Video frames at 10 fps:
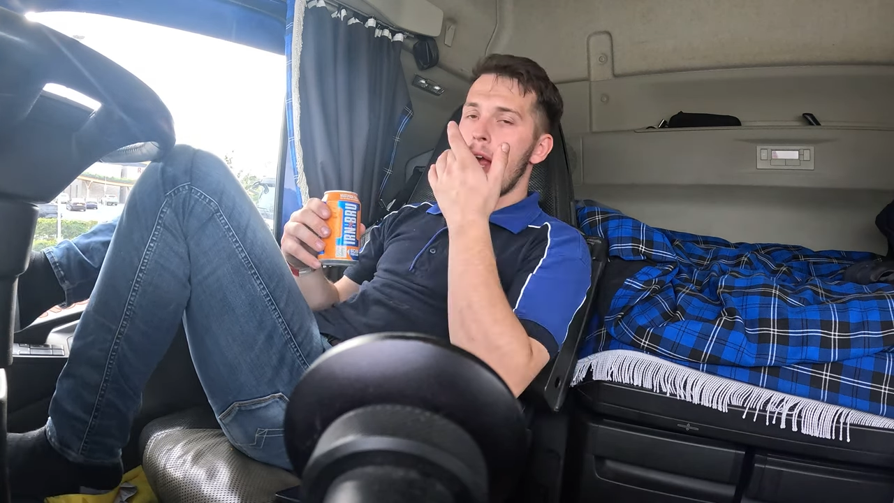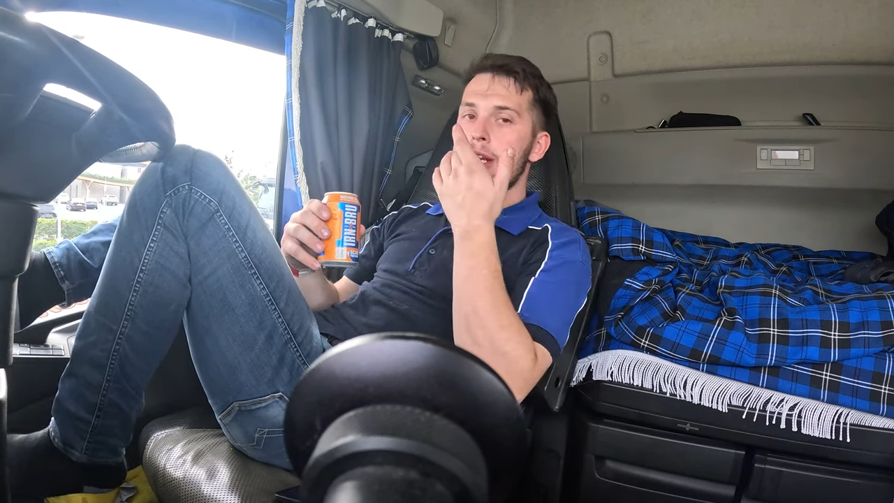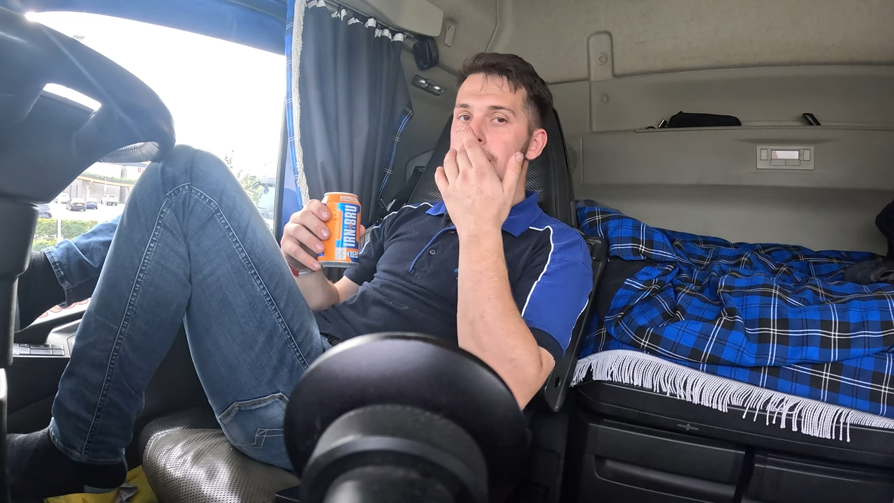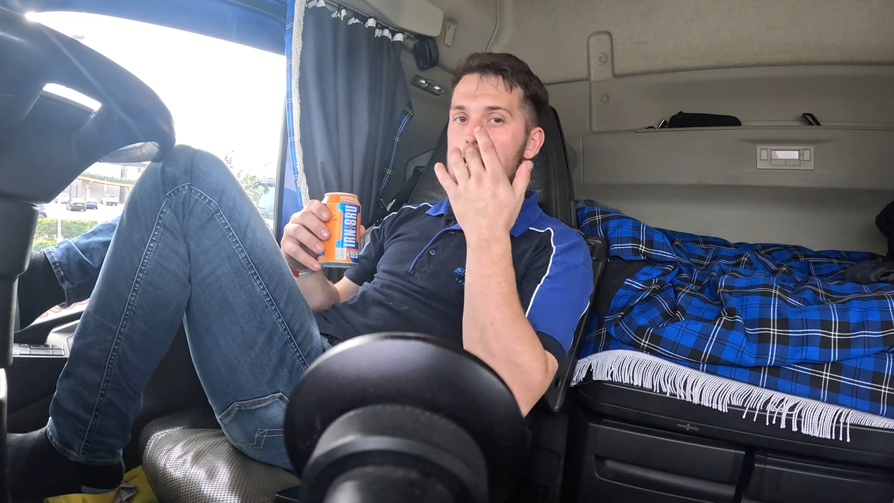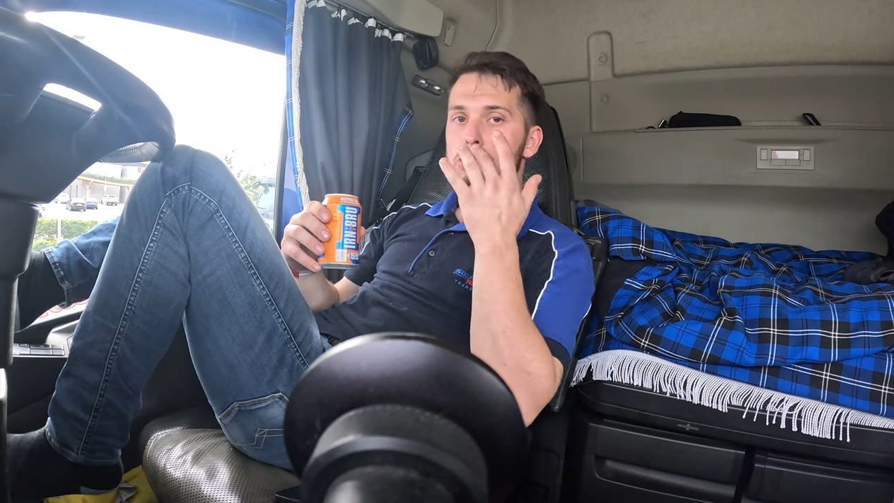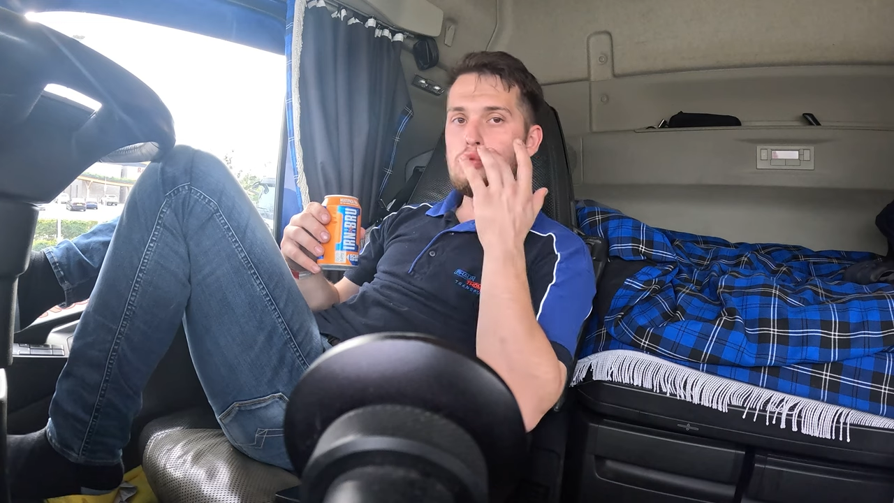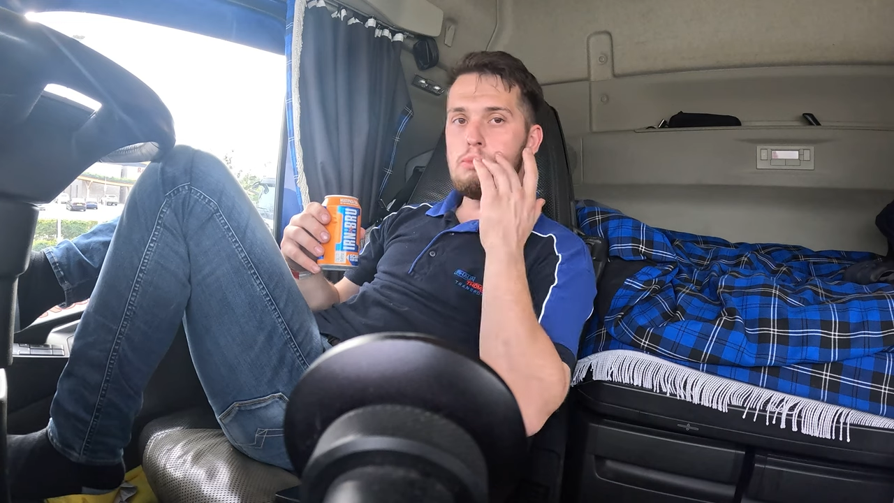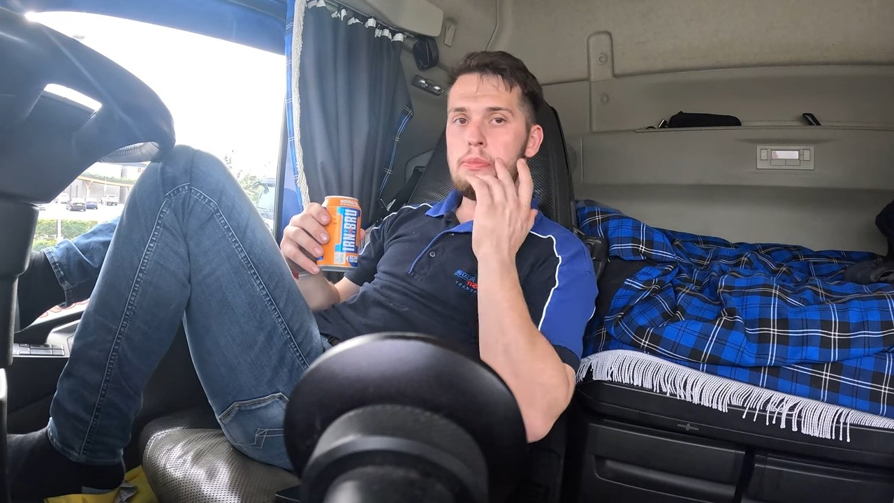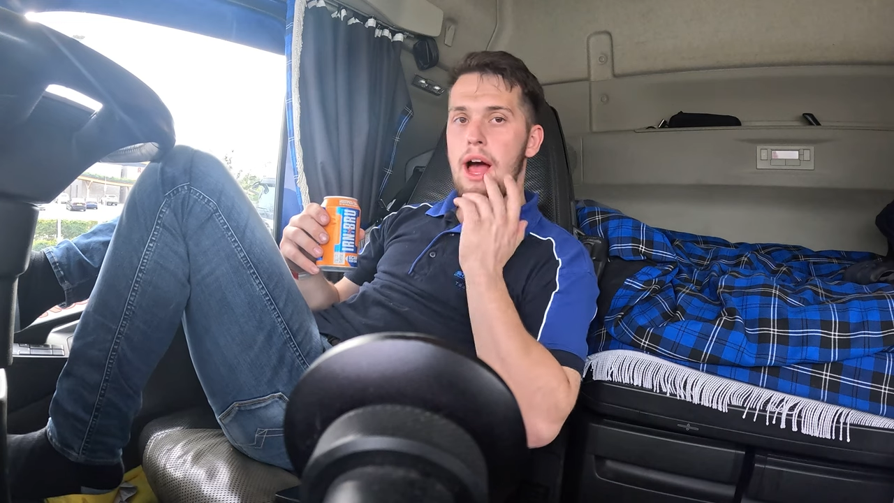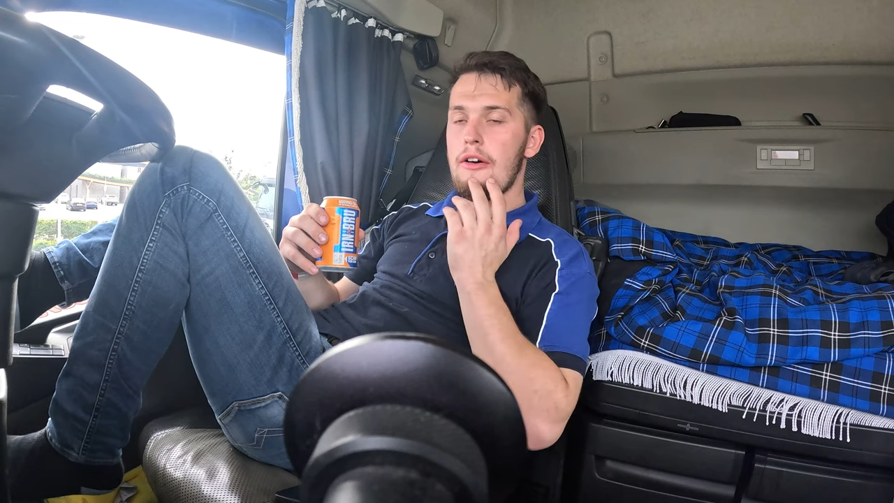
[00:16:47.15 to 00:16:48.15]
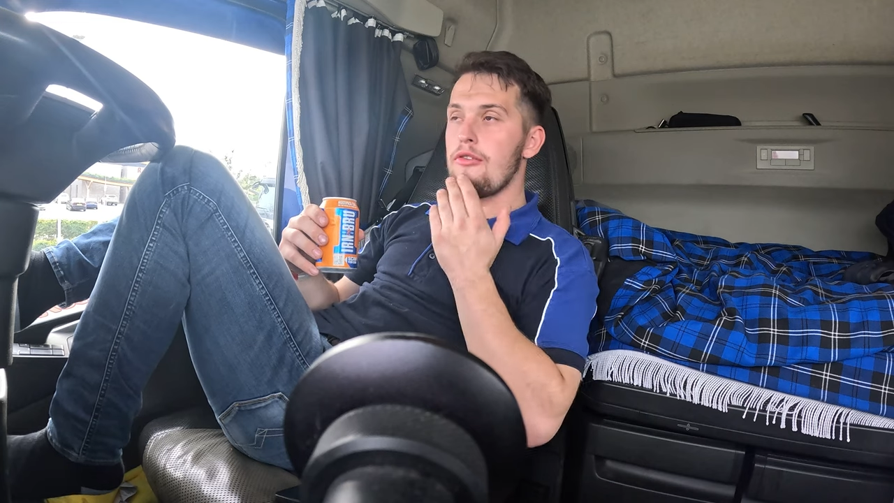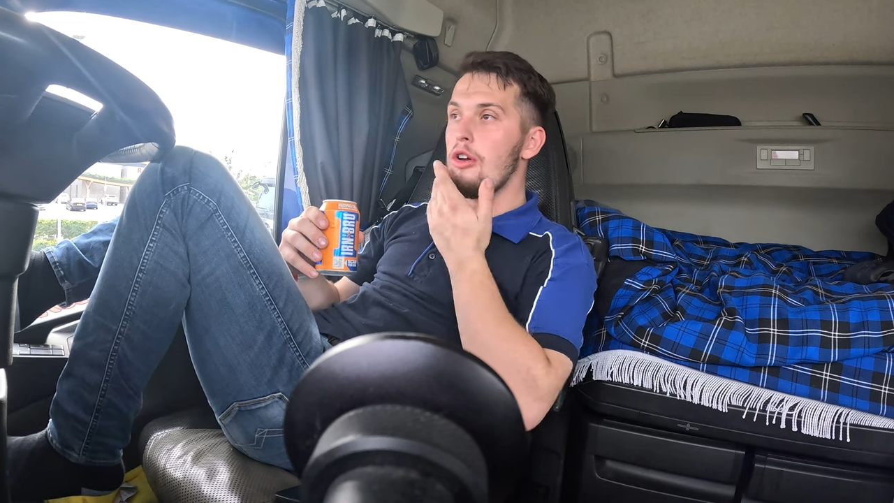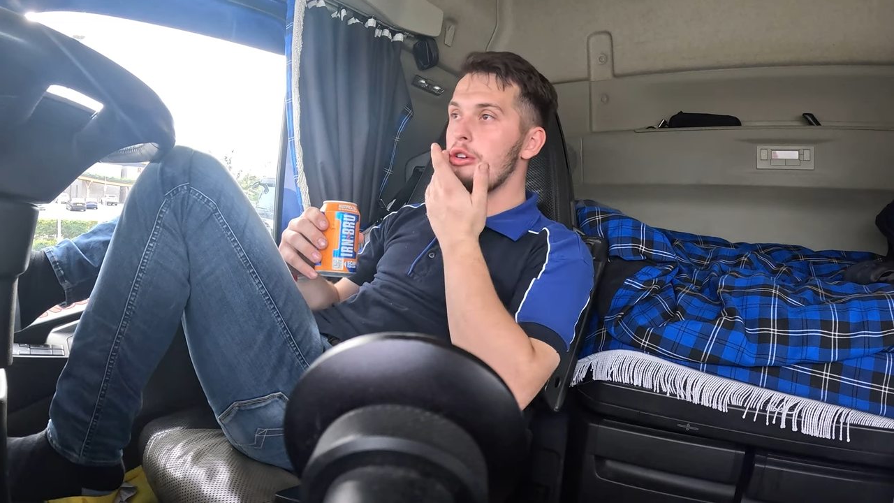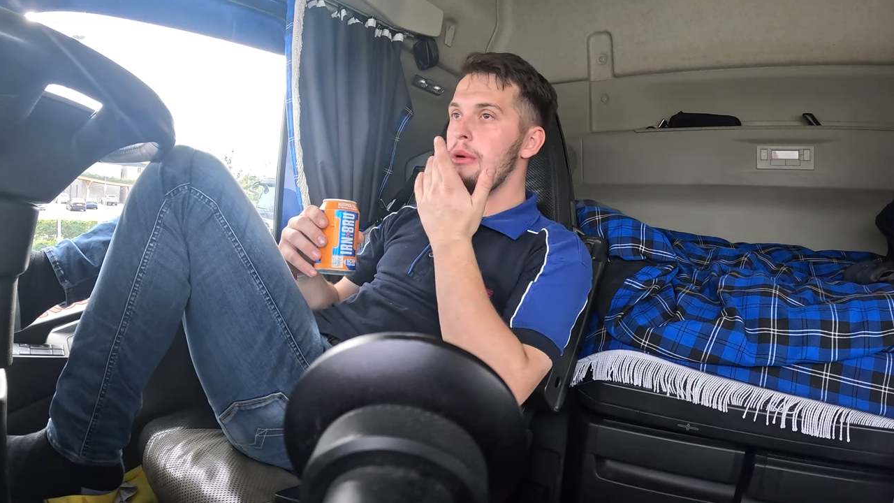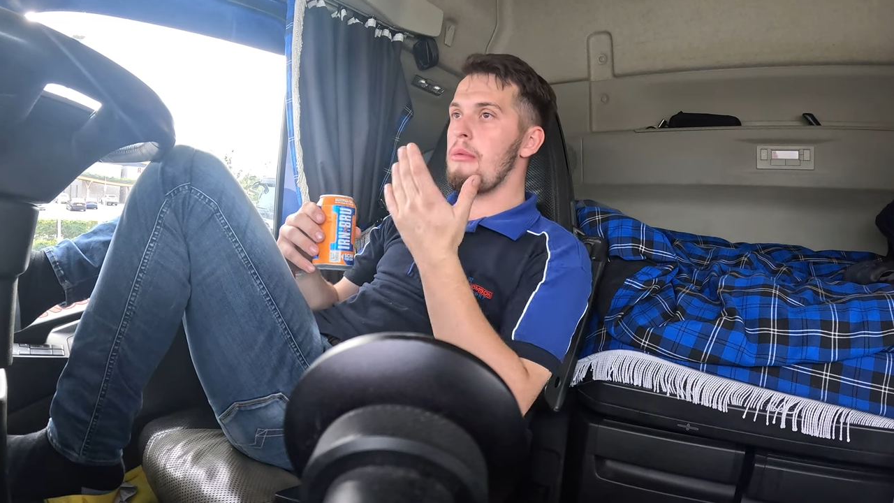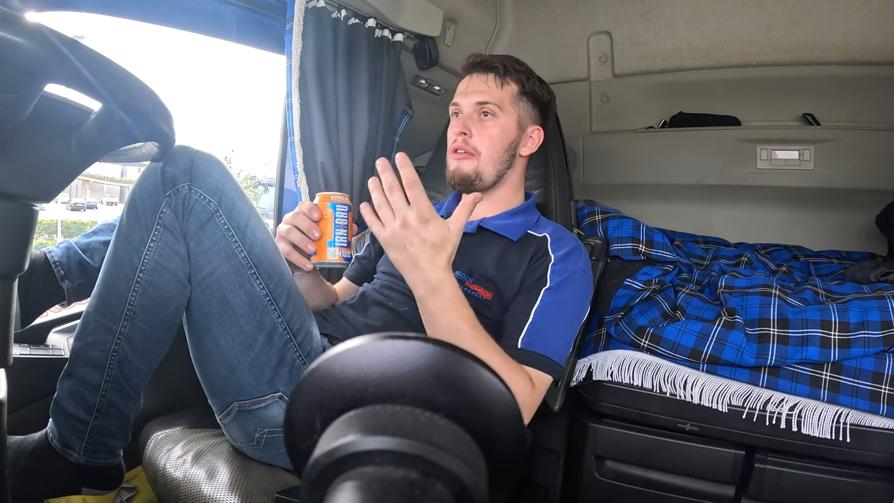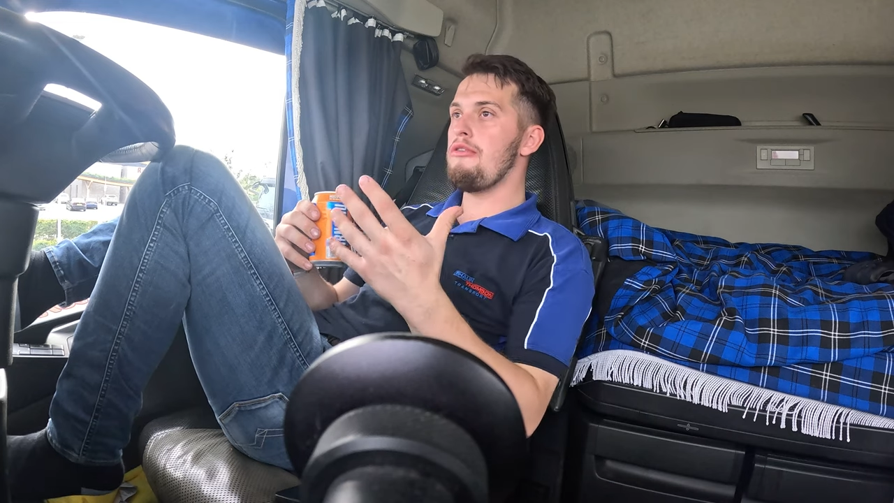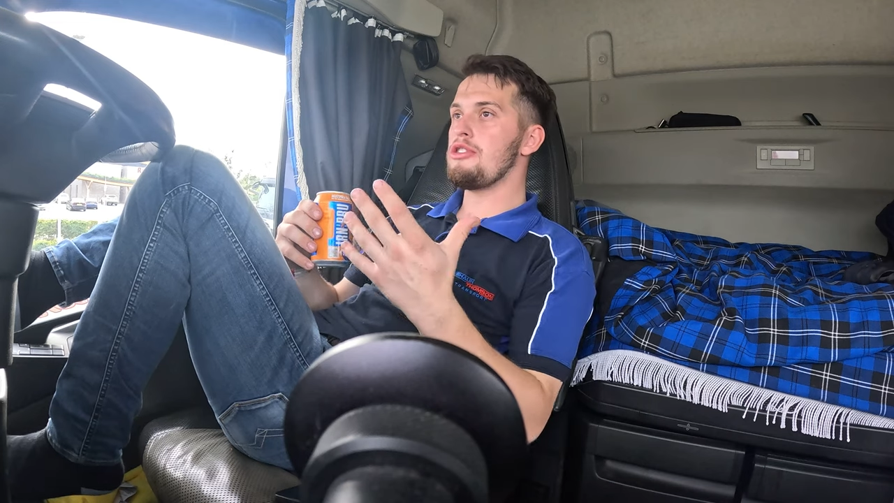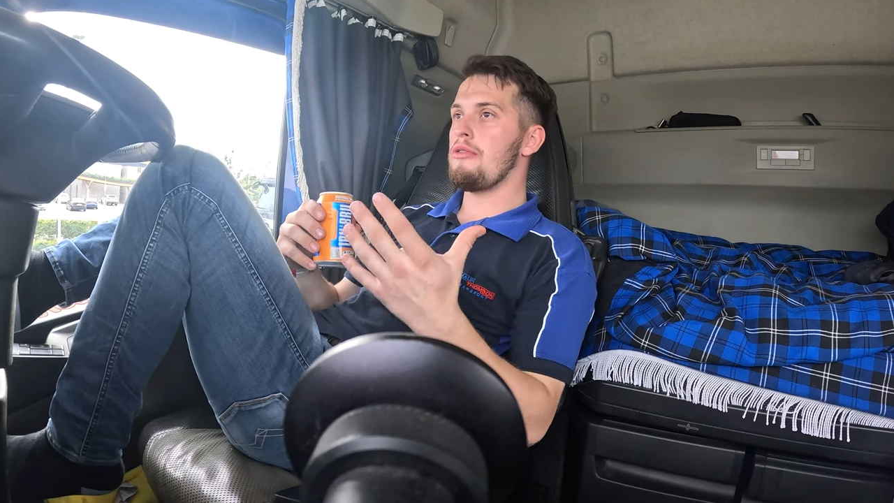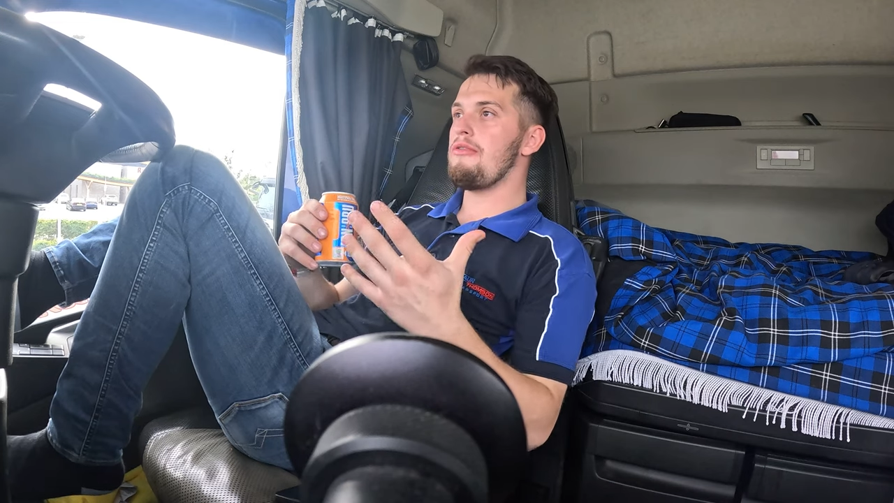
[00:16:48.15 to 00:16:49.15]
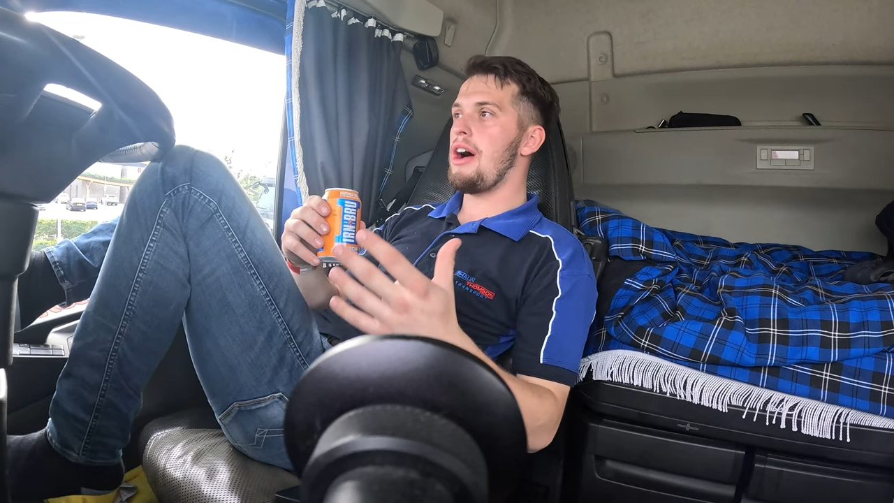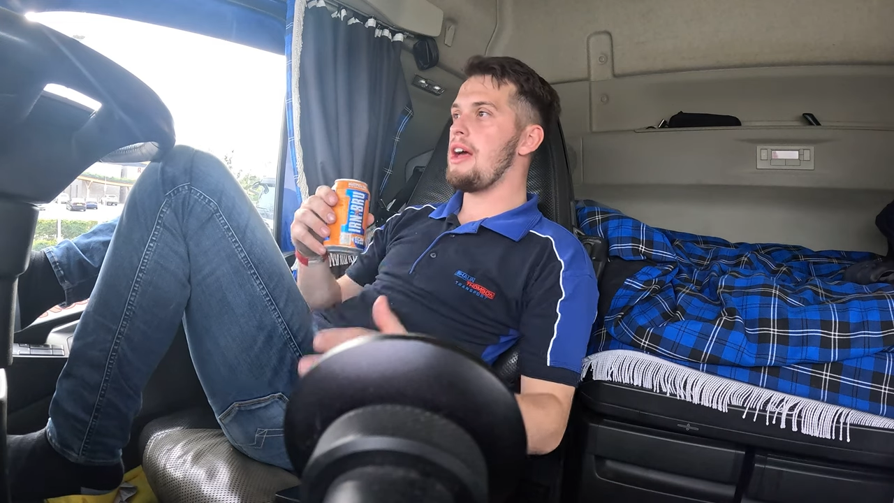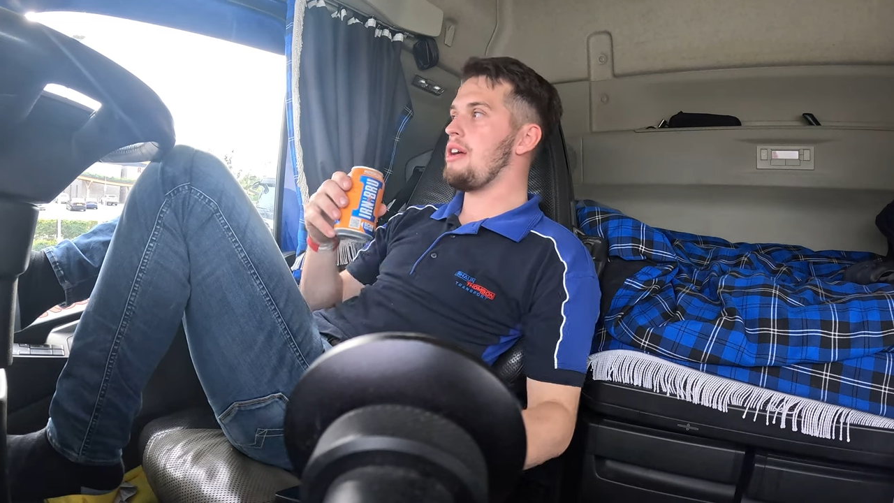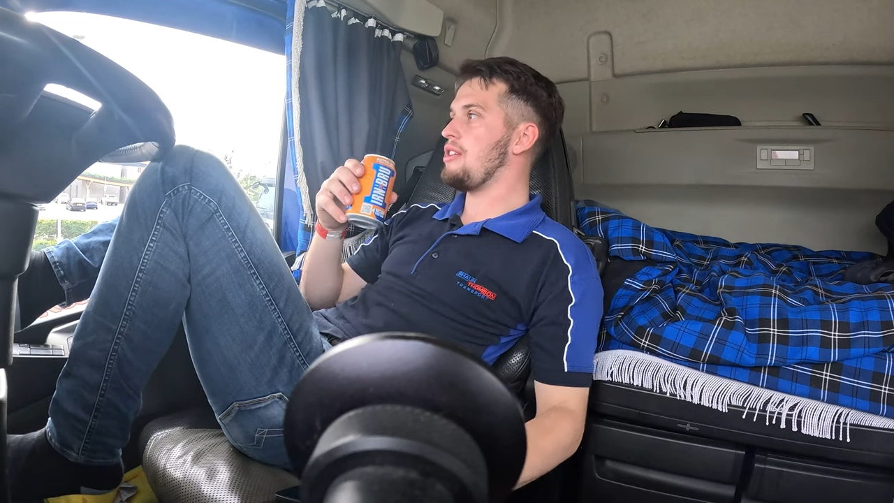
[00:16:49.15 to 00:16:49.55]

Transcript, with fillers: It's the actual bit around my mouth is on fire.